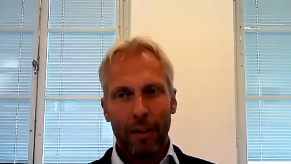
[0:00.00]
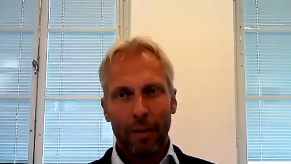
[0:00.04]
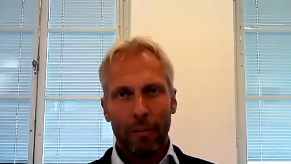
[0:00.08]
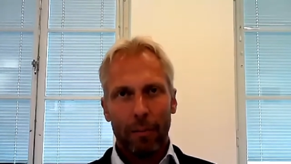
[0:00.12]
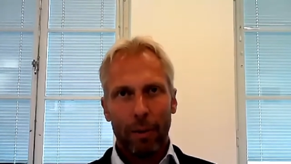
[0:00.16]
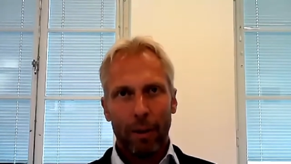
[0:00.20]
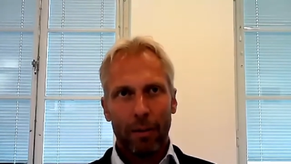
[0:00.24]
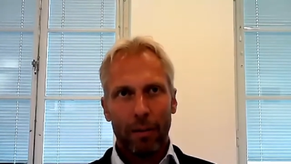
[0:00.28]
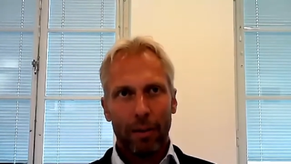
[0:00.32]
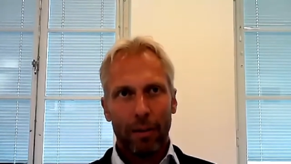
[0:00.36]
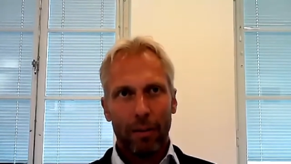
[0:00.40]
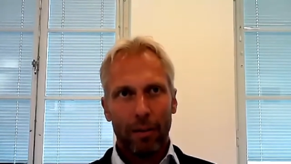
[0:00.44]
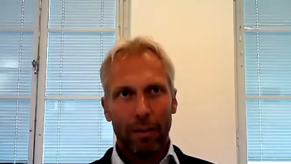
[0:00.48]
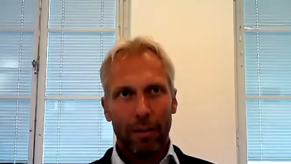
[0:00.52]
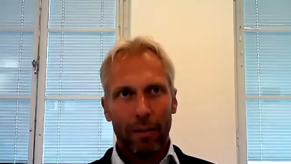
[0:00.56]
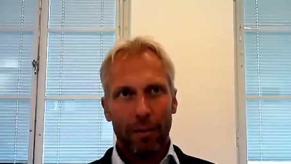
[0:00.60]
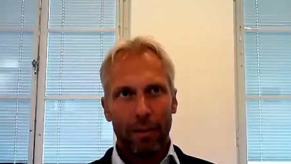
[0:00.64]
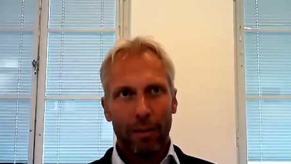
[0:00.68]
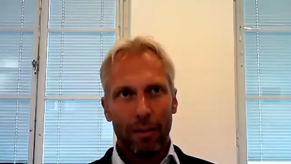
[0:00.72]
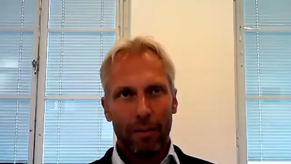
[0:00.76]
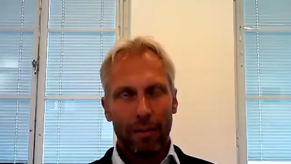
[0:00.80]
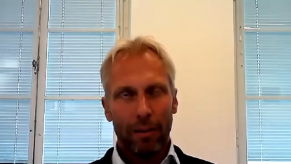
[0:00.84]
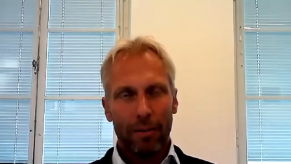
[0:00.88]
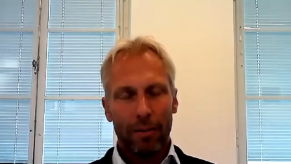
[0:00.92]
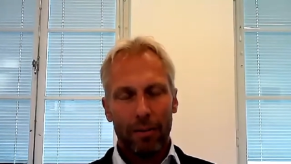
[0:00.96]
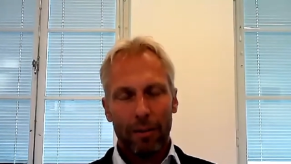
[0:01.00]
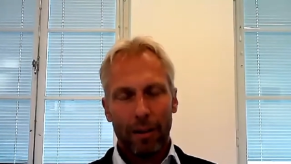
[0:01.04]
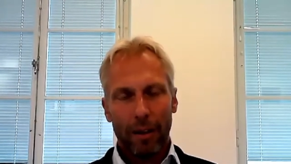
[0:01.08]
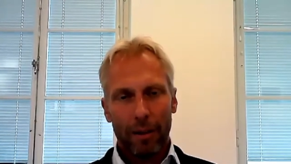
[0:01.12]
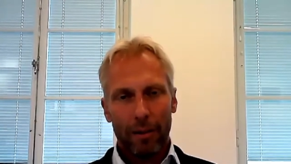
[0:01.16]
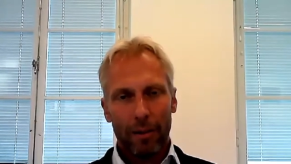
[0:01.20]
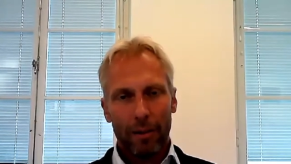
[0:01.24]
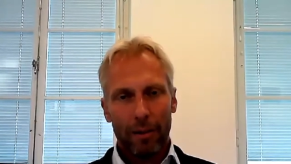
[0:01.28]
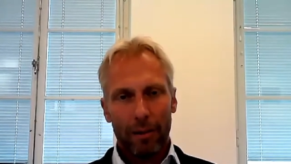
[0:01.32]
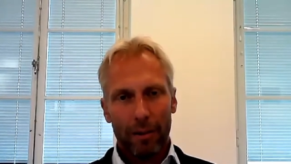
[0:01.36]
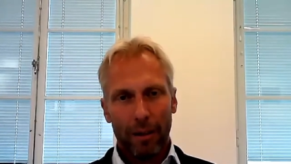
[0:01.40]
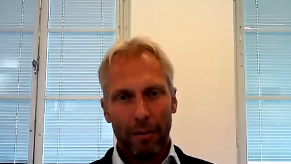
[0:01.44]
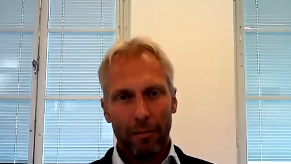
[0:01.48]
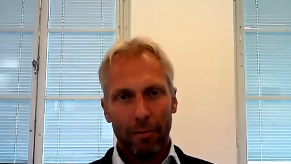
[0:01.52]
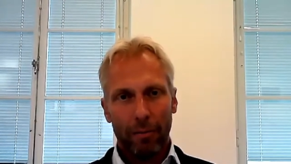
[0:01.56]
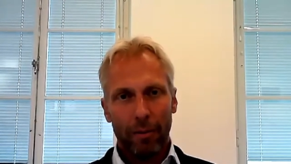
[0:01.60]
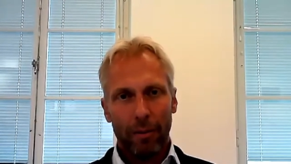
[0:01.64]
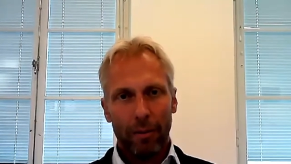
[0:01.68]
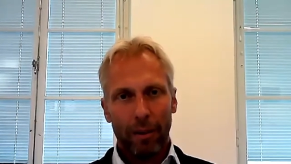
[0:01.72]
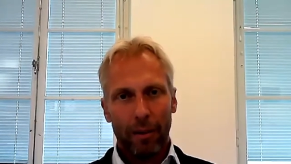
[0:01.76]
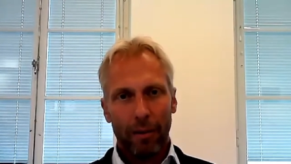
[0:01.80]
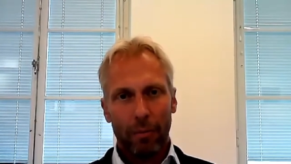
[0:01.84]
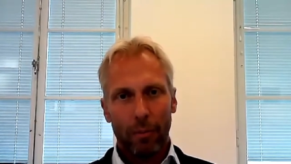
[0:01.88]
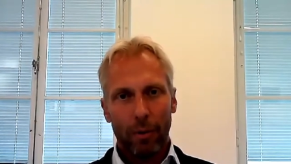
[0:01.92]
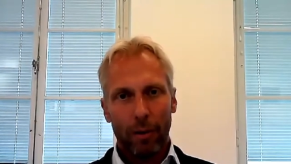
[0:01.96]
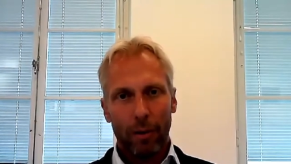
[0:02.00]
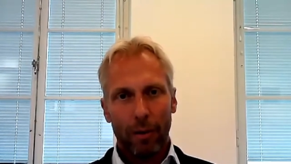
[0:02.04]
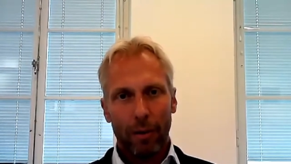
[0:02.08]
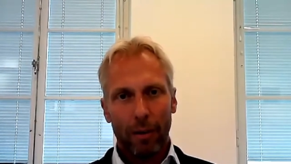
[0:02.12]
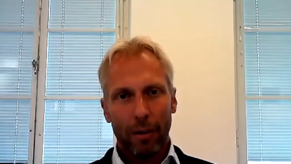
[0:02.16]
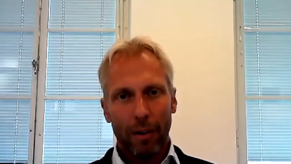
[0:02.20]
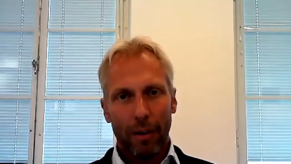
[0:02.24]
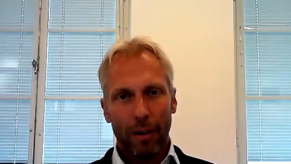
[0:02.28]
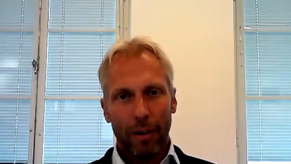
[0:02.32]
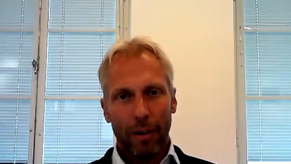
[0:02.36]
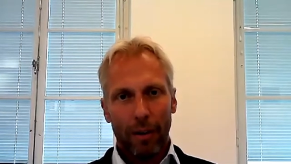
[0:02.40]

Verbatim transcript: But th- this is actually something that we